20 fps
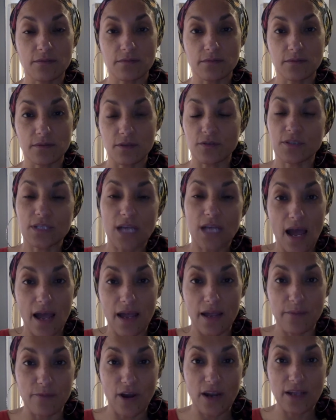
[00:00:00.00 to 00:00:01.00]
their
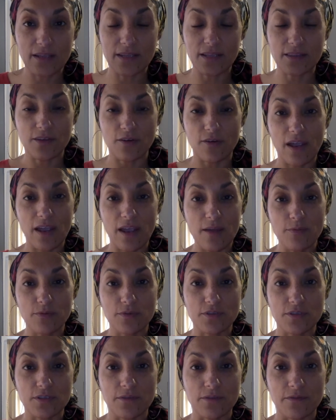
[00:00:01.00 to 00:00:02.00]
time right that they're
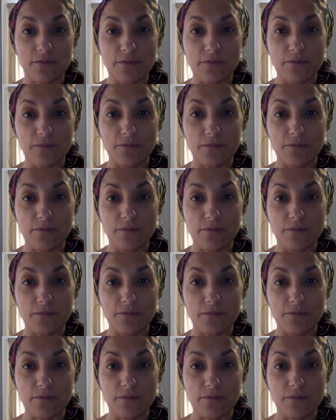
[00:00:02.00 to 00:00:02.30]
able to